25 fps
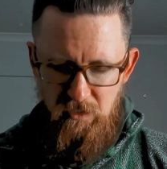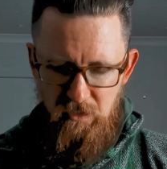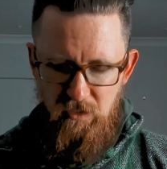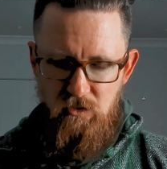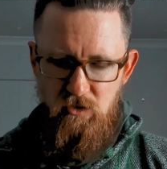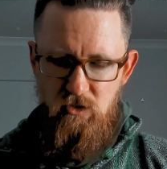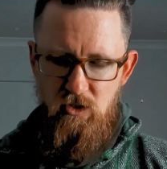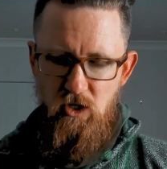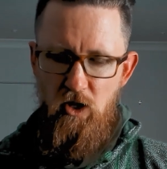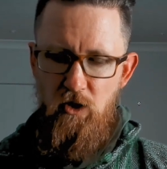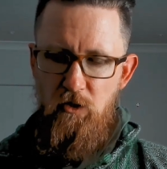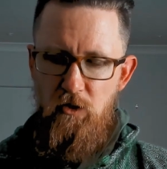
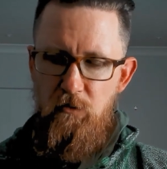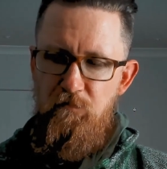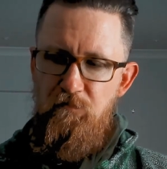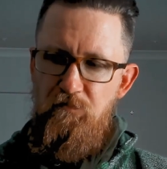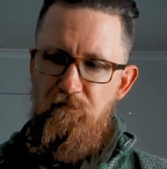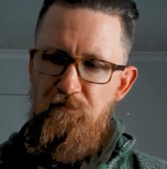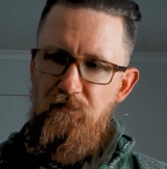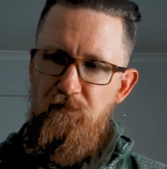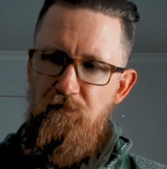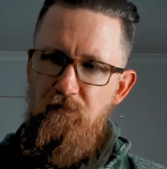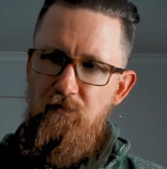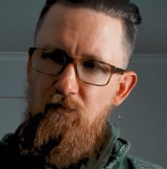So
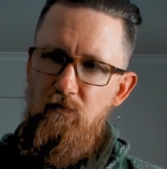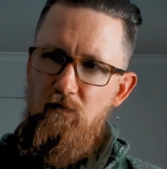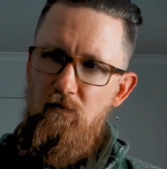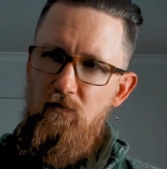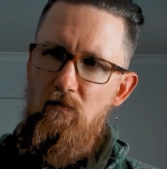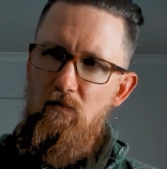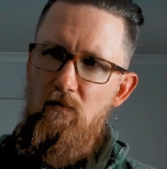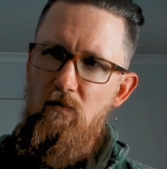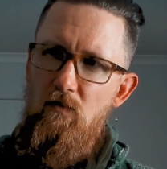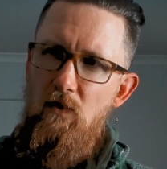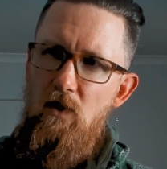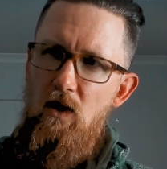
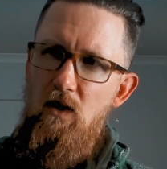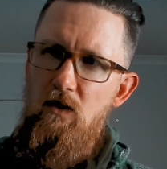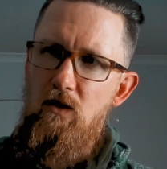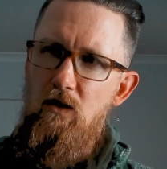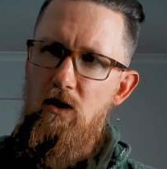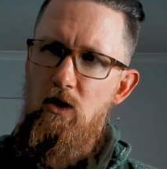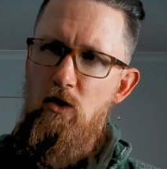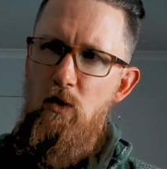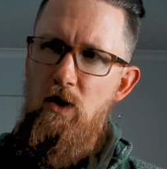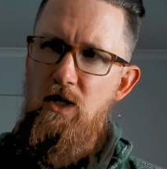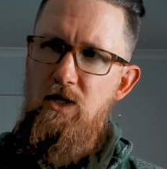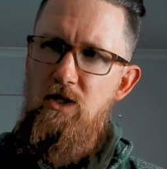
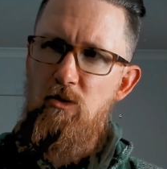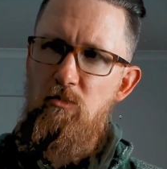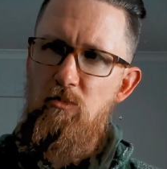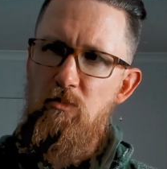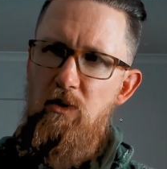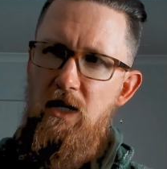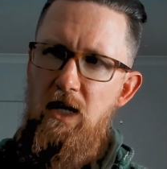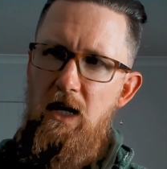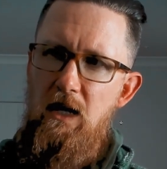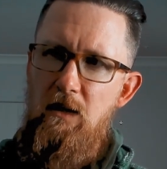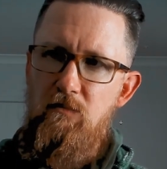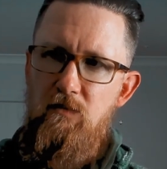the question
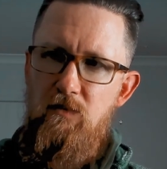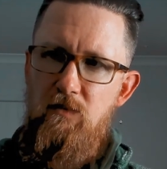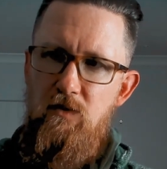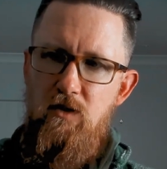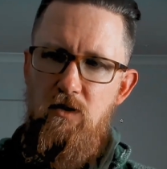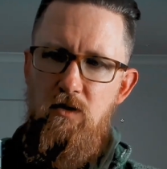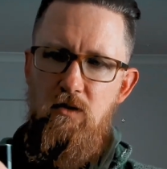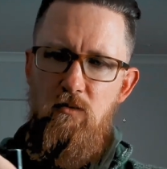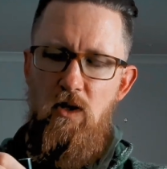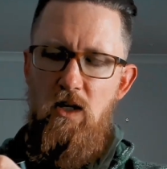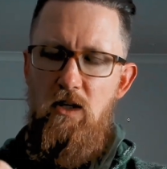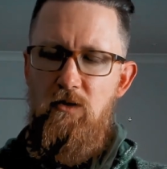
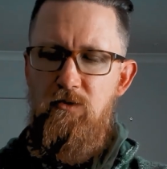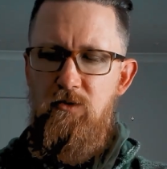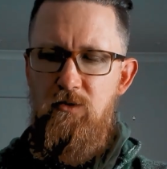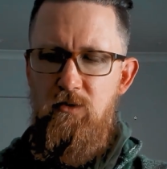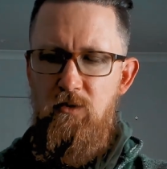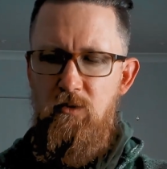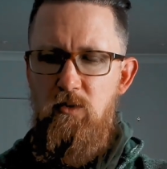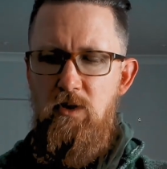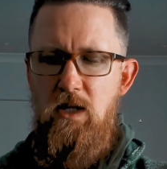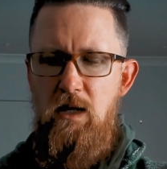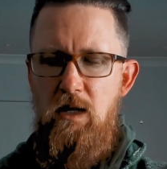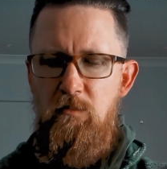becomes, well,
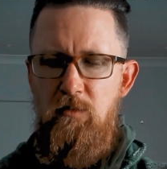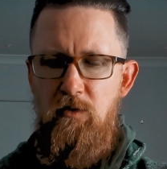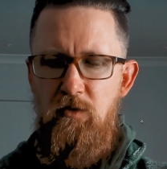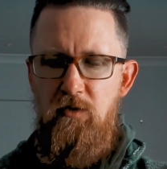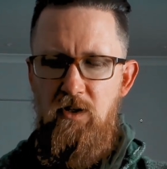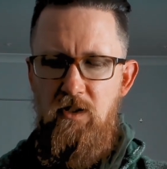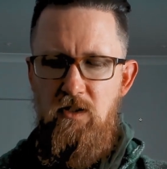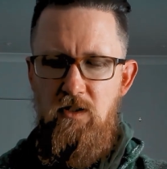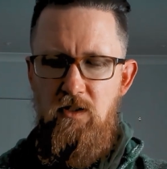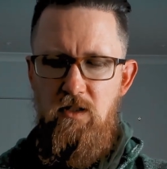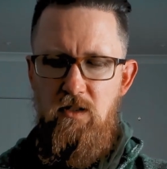a couple of things.